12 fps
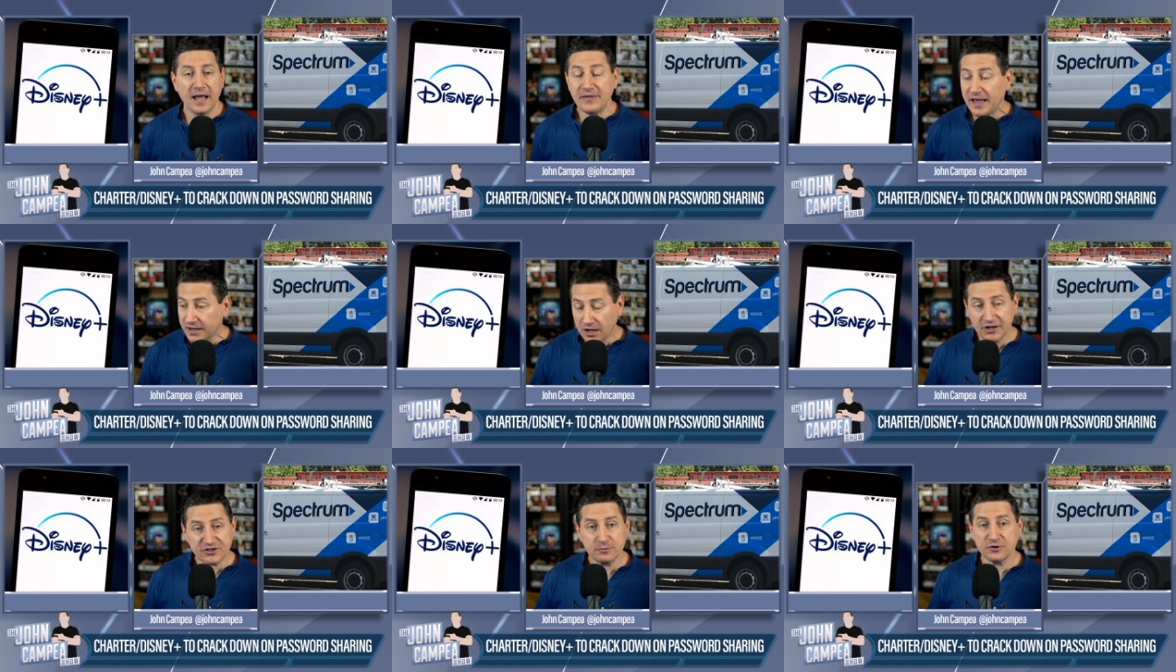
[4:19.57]
and that
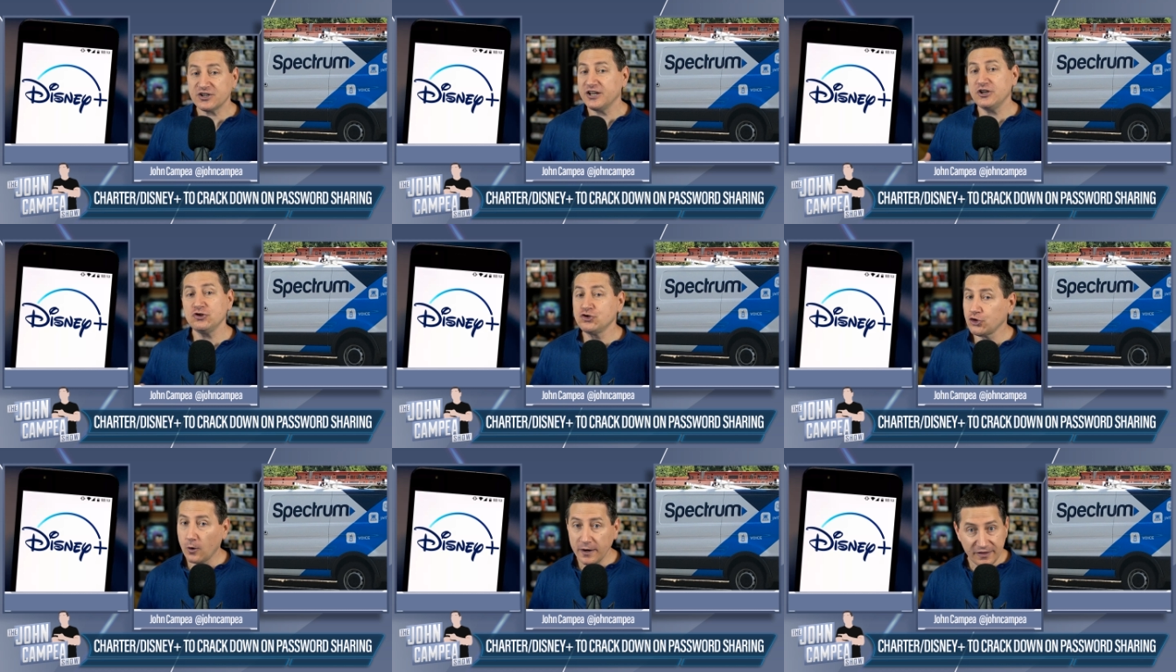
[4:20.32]
customers can
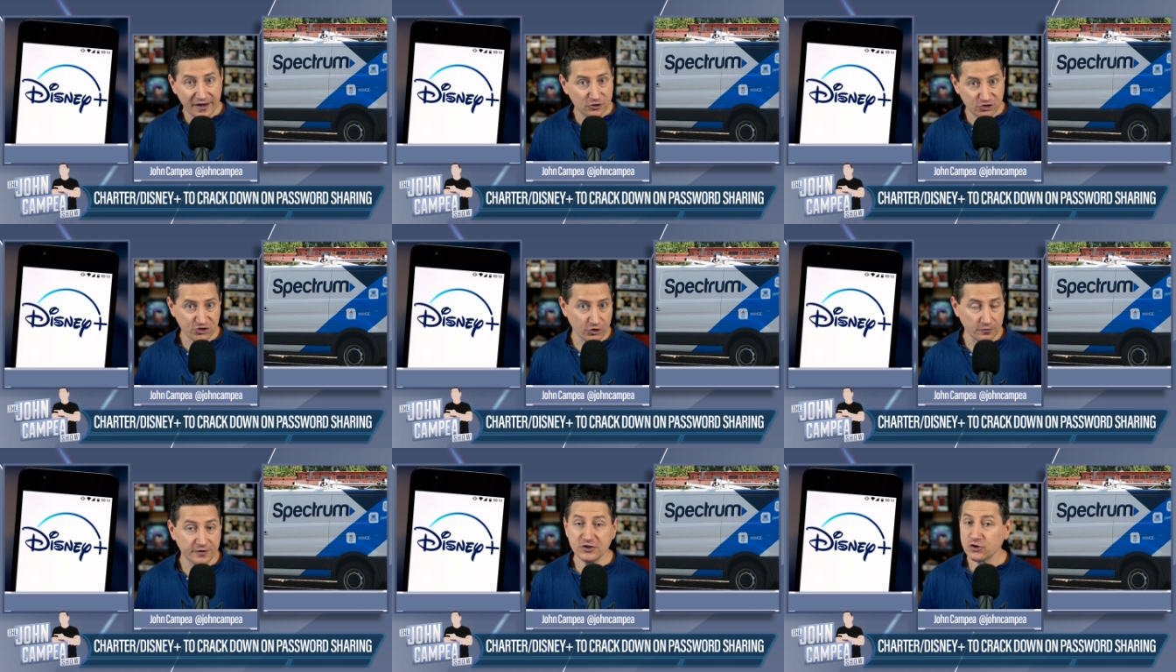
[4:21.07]
enjoy their
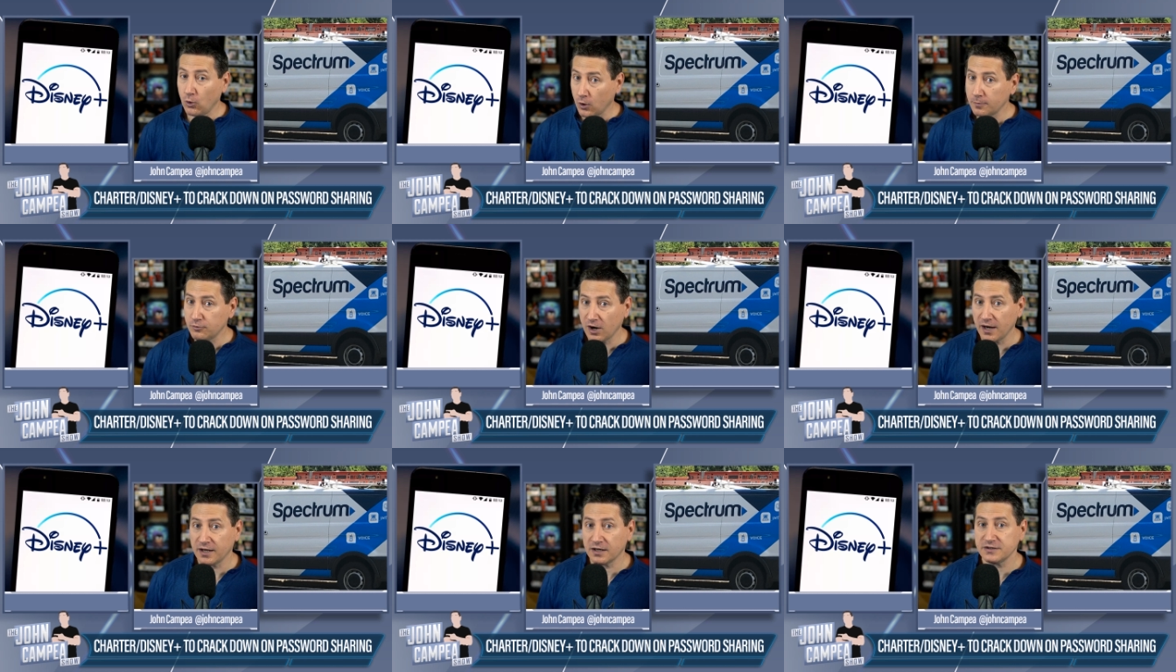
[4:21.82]
service or
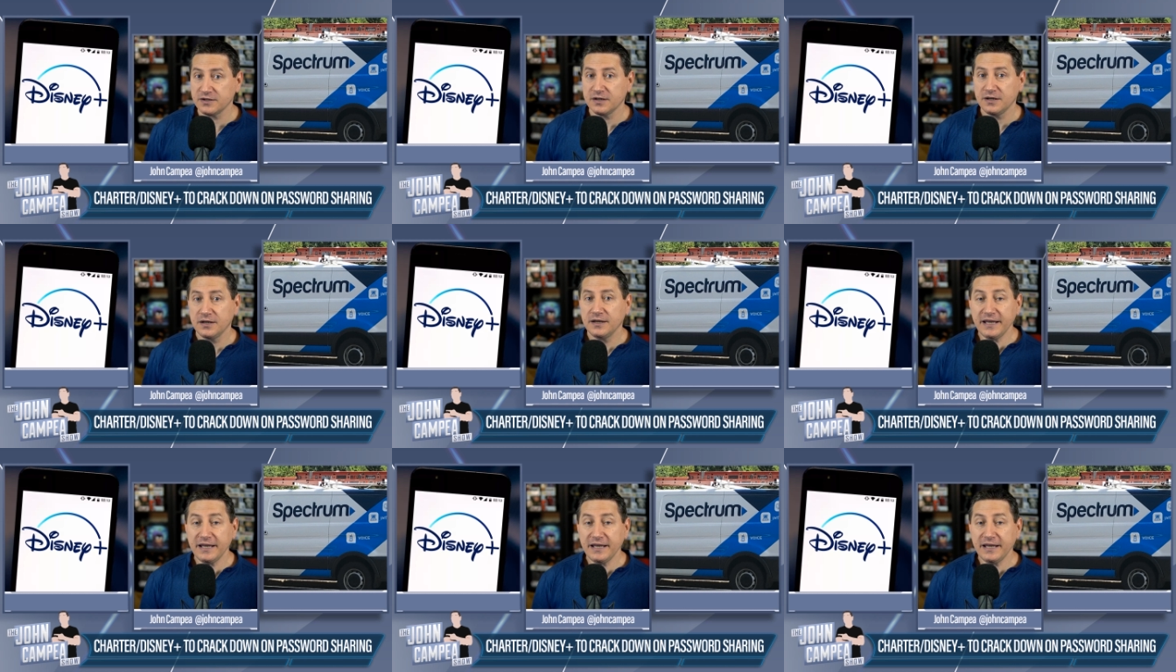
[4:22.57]
product